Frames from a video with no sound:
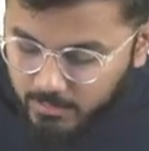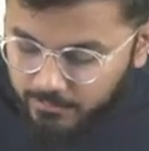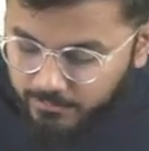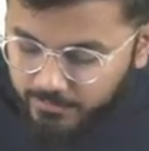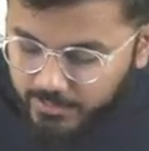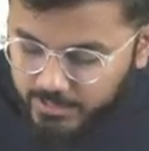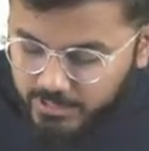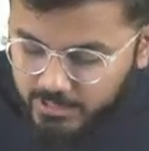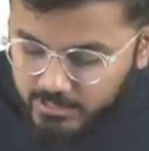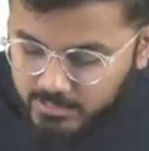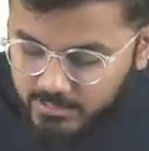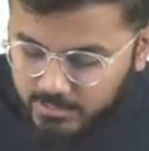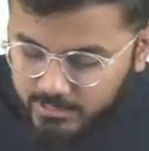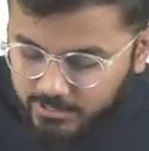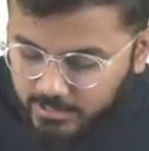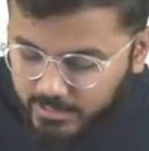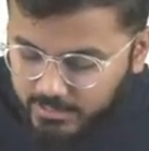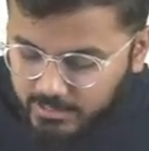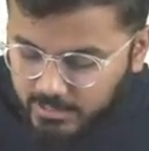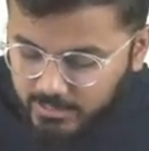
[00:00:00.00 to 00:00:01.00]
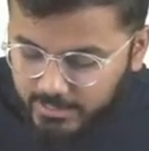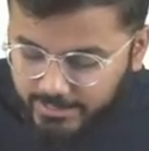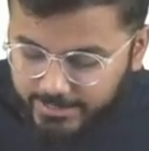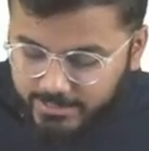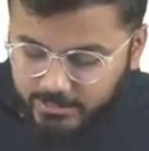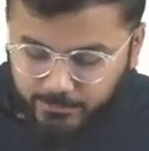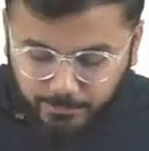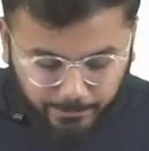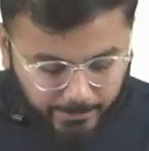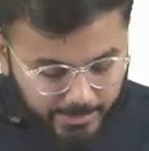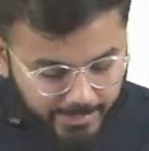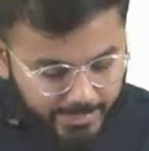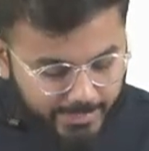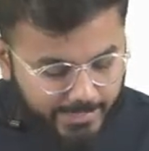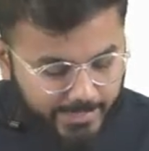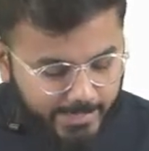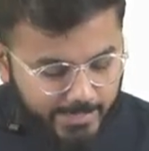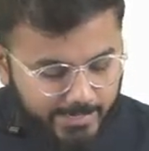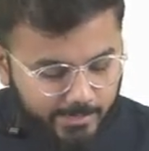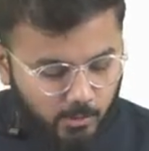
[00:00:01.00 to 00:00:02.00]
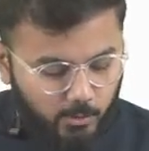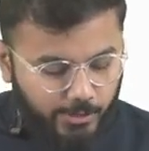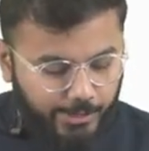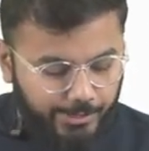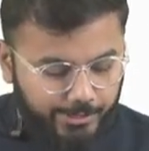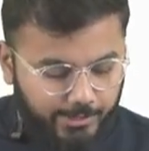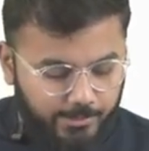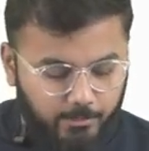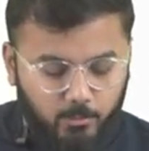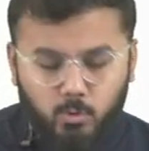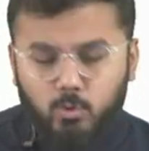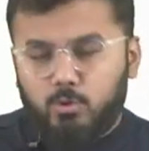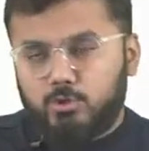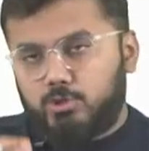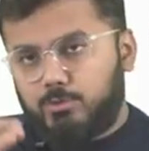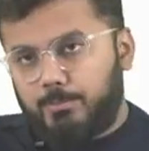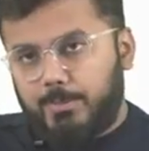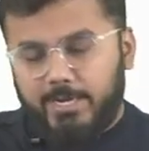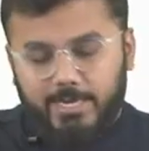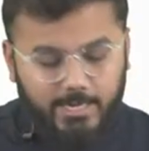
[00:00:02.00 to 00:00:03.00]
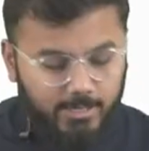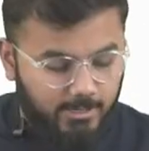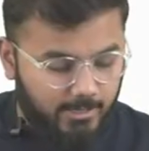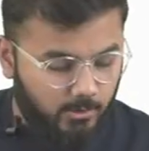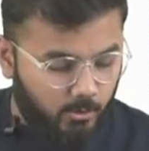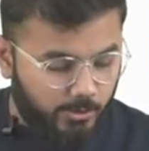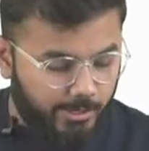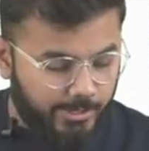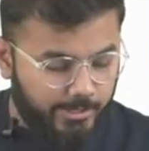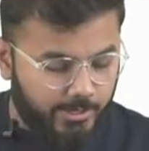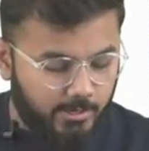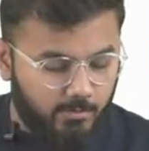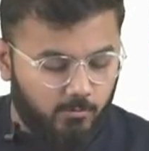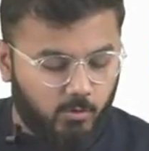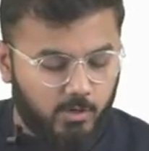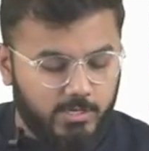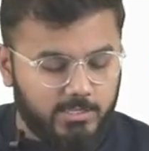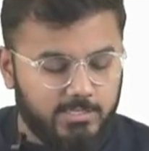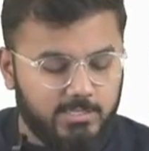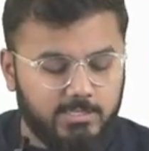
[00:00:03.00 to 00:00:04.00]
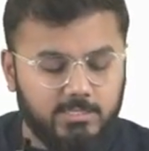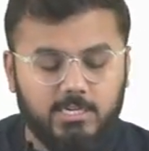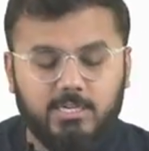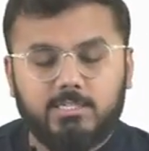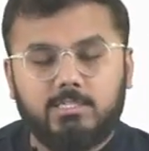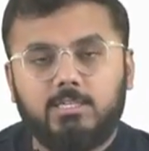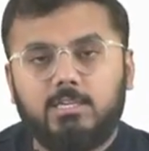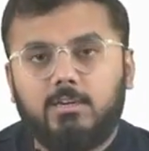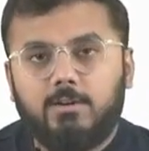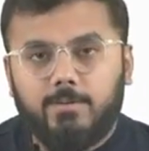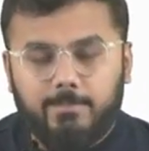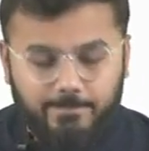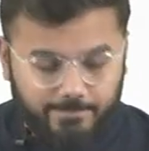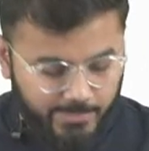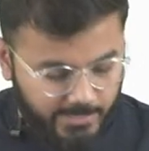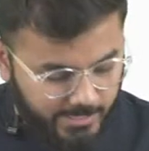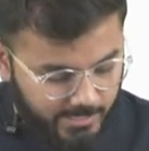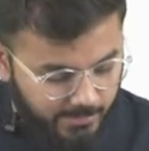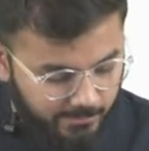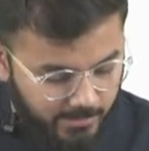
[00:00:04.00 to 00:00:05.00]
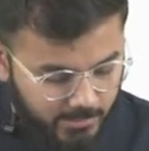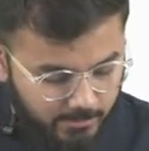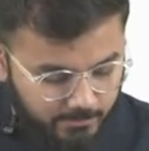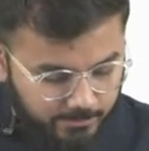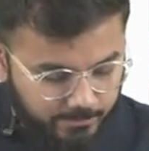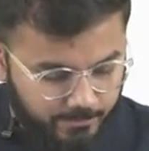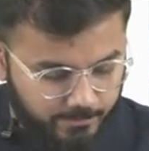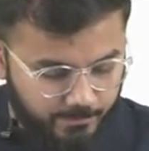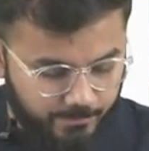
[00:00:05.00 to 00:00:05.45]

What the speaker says: Which is the structure that is medially located, most medially located? What is the structure? Anyone?